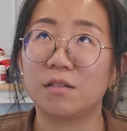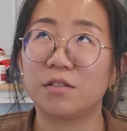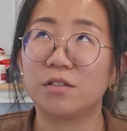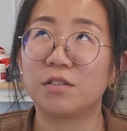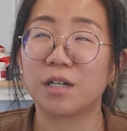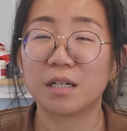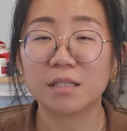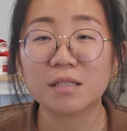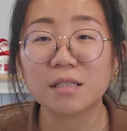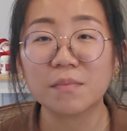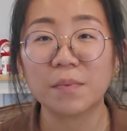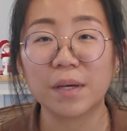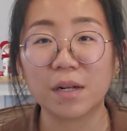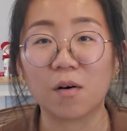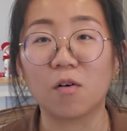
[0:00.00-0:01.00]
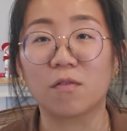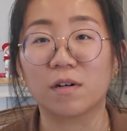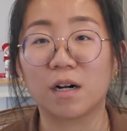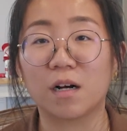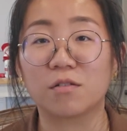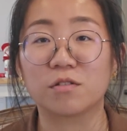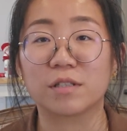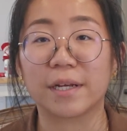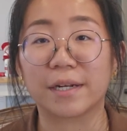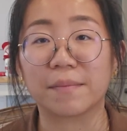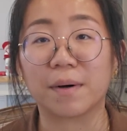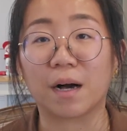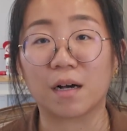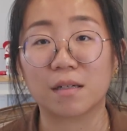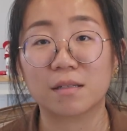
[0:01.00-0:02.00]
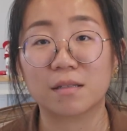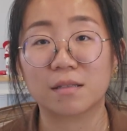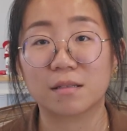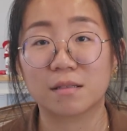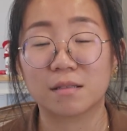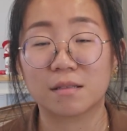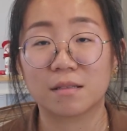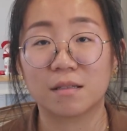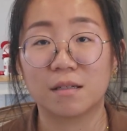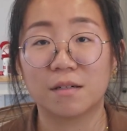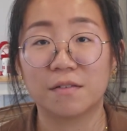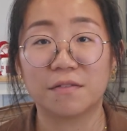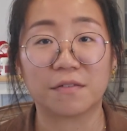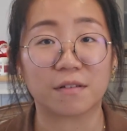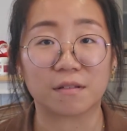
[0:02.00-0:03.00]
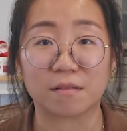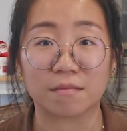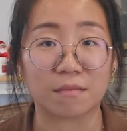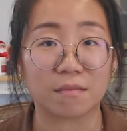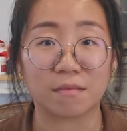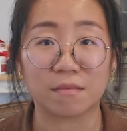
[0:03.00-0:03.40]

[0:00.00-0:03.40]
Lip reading: just a bit over $180 for